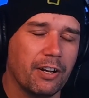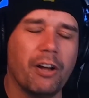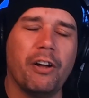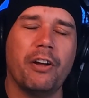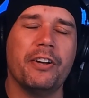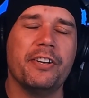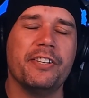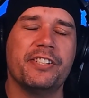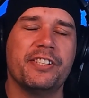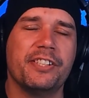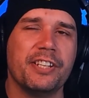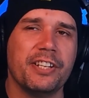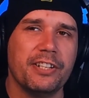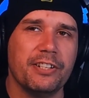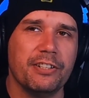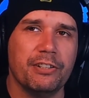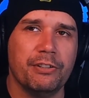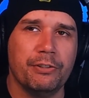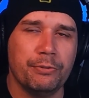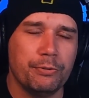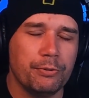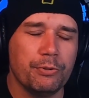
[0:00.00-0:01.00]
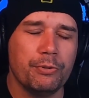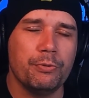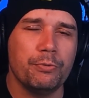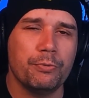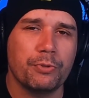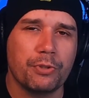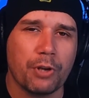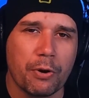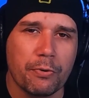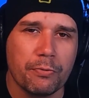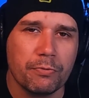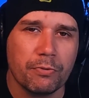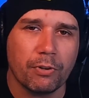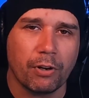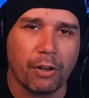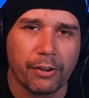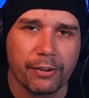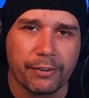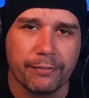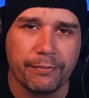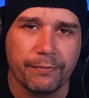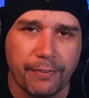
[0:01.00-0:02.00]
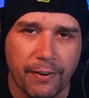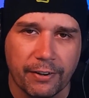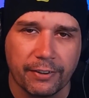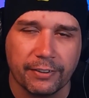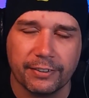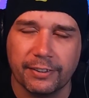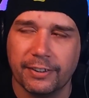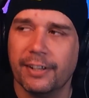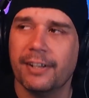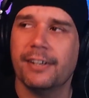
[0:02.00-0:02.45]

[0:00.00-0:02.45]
I see you. You don't like fun.